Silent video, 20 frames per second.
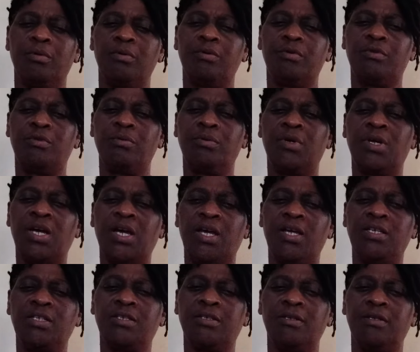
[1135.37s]
So
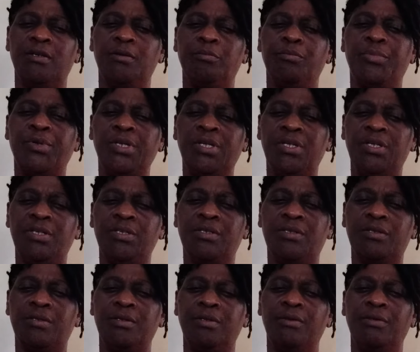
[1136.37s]
guys,
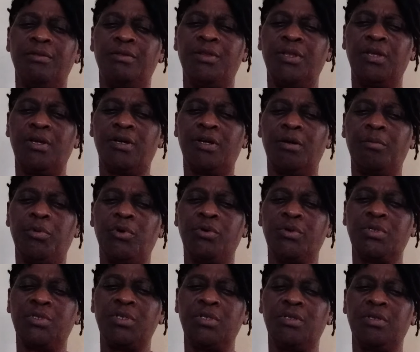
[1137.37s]
please think
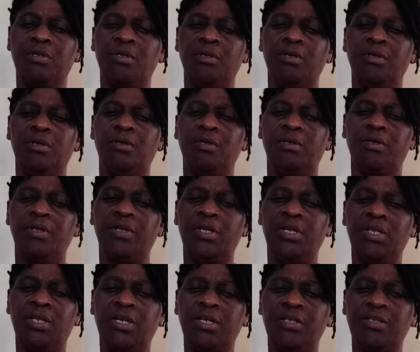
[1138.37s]
about it
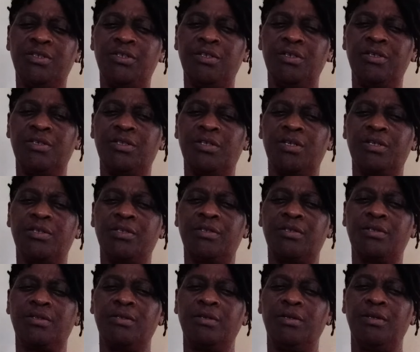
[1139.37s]
lean on
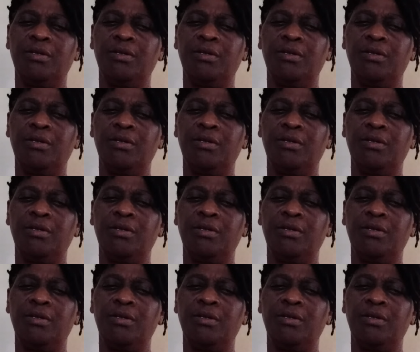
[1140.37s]
Jesus